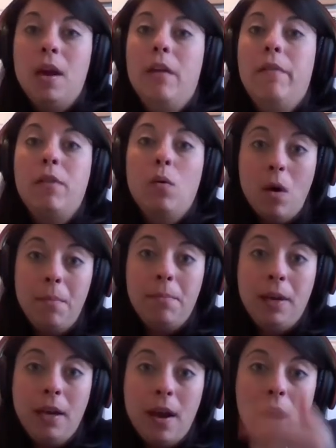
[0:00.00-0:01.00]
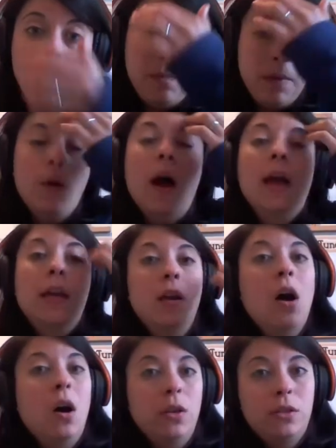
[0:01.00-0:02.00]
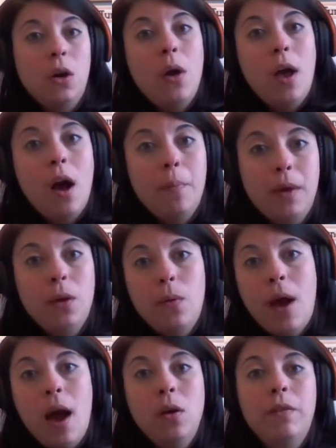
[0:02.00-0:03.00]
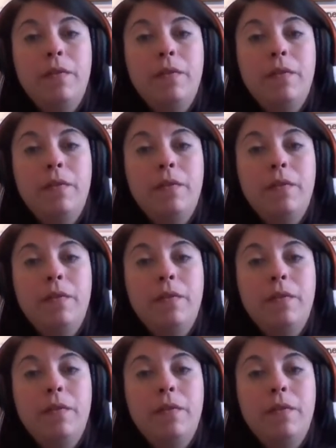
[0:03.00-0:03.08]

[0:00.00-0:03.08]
If you want me to help you, I can also help you out.